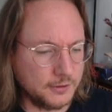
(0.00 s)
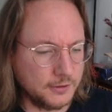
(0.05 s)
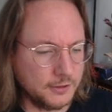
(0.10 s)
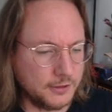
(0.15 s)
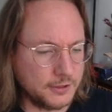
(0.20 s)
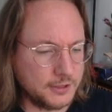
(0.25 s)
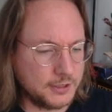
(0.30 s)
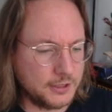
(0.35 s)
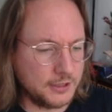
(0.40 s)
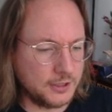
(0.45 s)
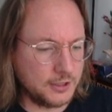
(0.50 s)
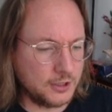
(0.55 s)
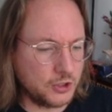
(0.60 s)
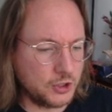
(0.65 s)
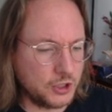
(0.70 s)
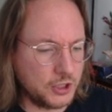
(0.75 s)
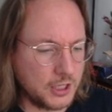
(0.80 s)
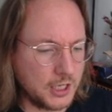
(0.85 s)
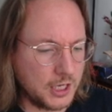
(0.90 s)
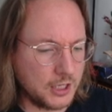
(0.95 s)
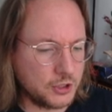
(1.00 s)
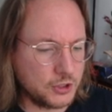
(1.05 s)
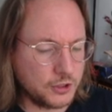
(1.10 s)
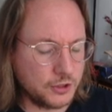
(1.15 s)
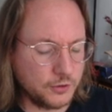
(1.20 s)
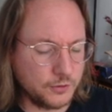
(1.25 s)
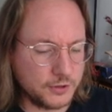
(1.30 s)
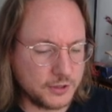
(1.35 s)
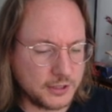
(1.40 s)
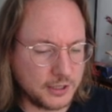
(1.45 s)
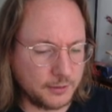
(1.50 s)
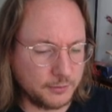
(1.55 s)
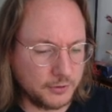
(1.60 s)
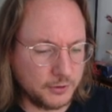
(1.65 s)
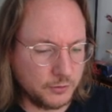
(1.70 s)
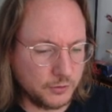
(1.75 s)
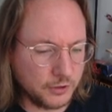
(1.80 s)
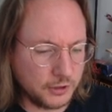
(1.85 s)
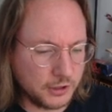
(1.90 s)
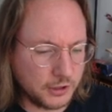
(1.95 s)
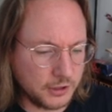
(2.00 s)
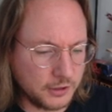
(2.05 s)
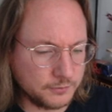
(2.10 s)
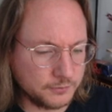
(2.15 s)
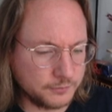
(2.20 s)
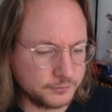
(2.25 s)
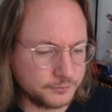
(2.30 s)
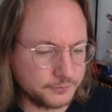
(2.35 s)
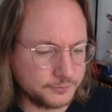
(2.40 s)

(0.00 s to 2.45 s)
Let's see. Change to assembly worker.